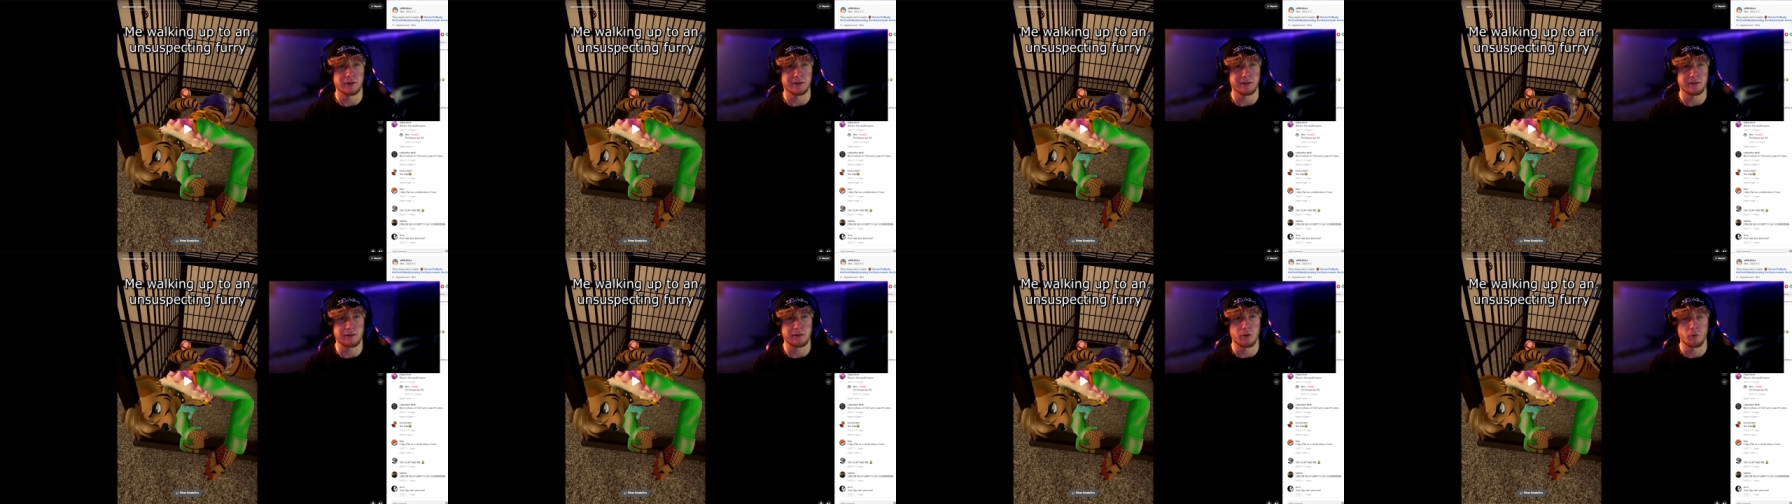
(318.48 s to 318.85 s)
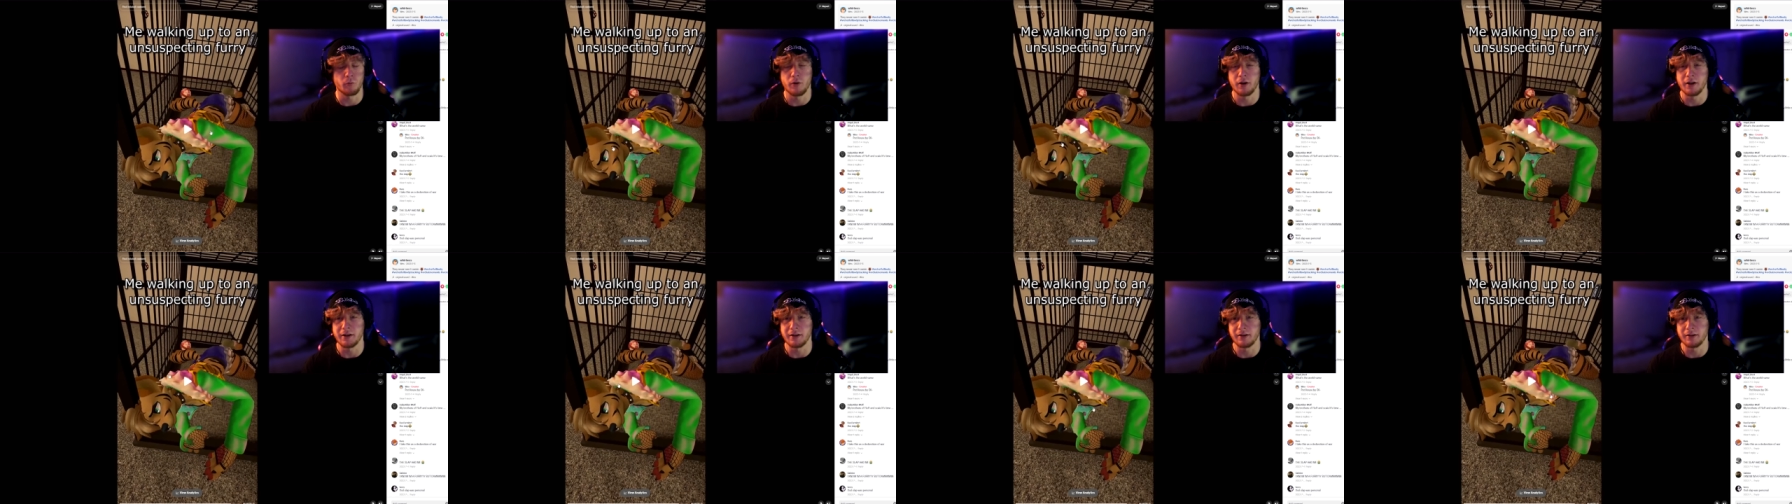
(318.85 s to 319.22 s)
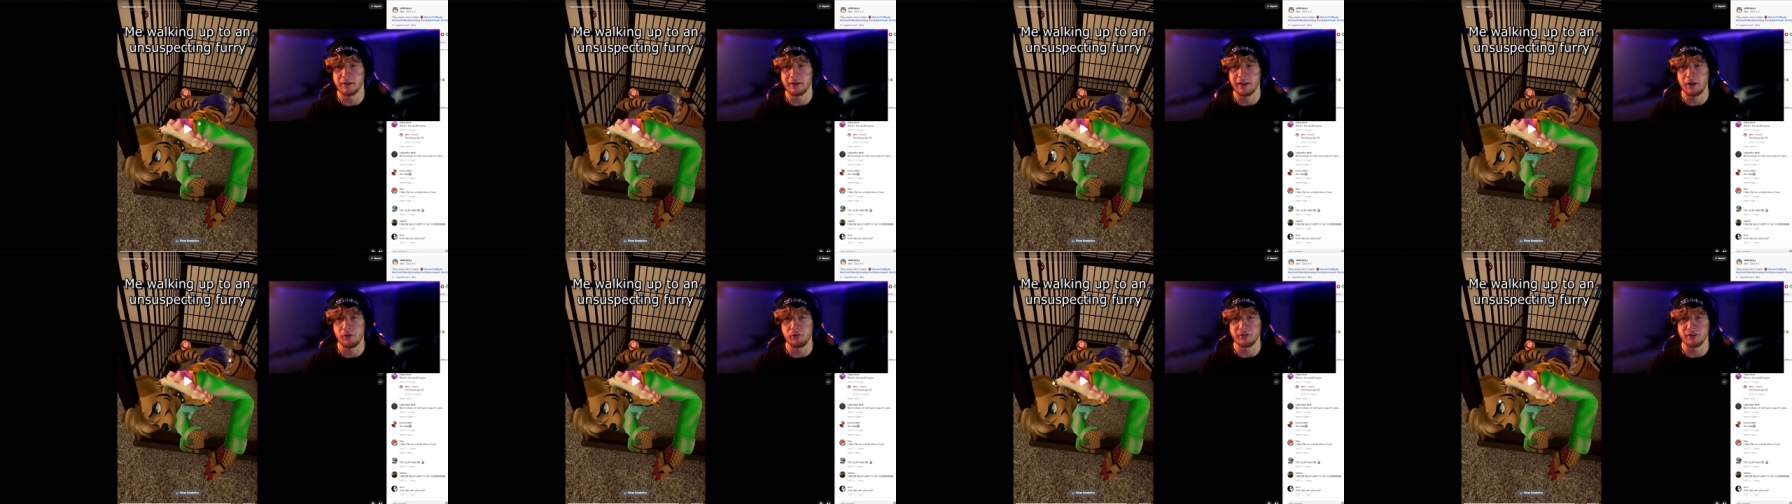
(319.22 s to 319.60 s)
was the
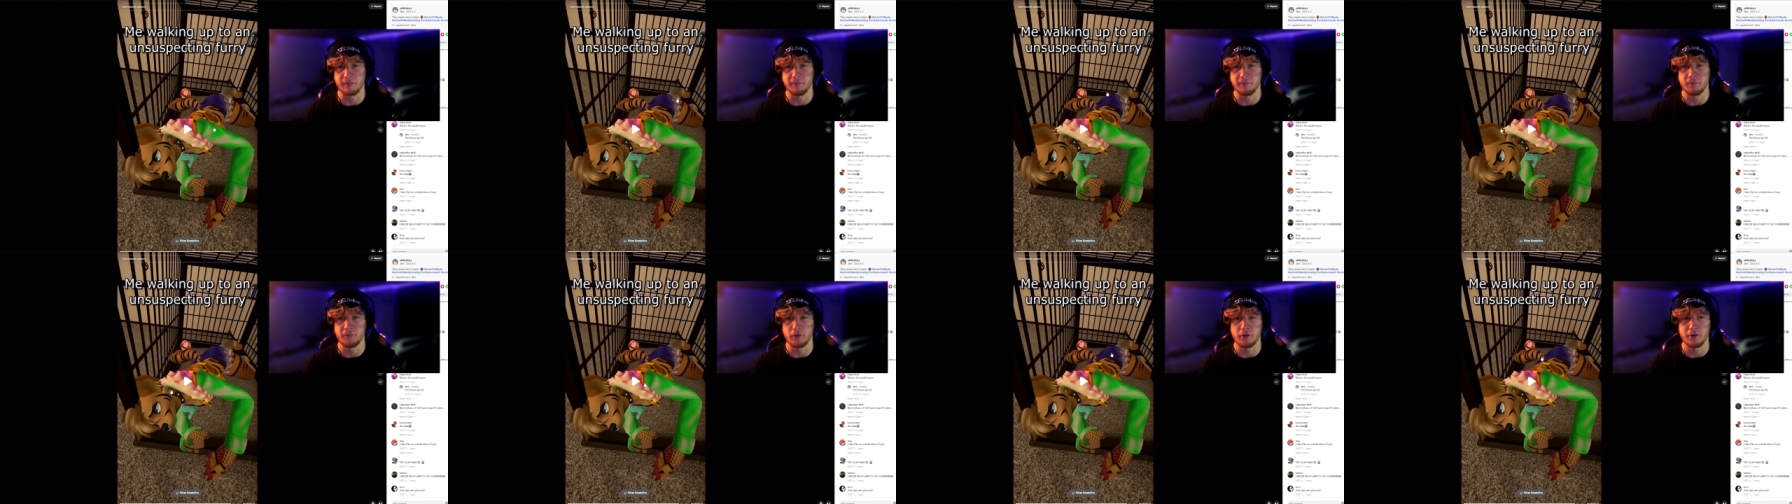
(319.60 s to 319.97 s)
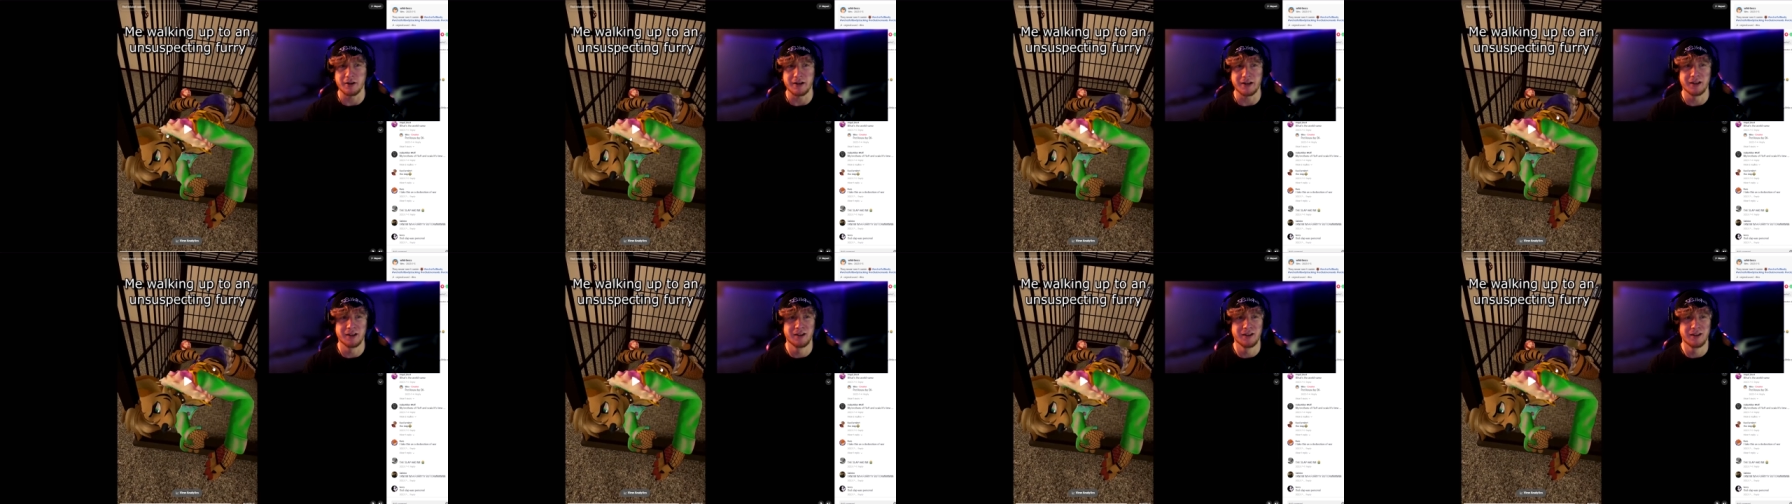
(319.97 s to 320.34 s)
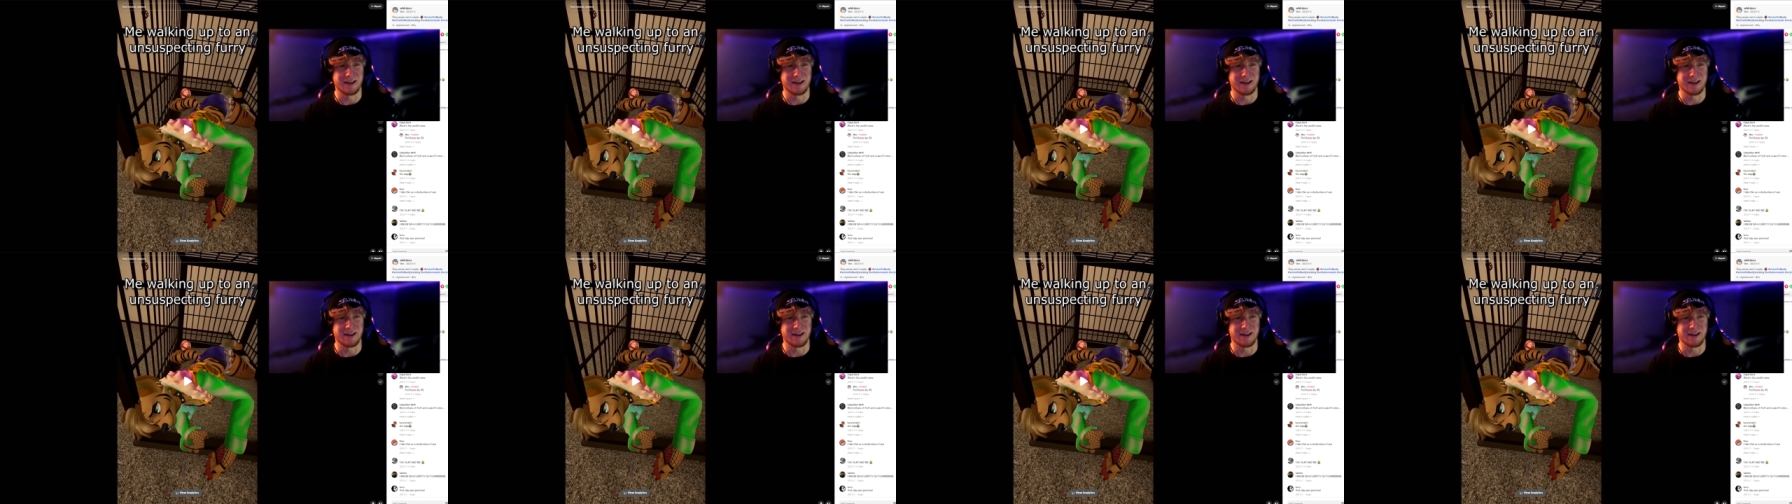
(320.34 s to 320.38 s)
one that was the furry.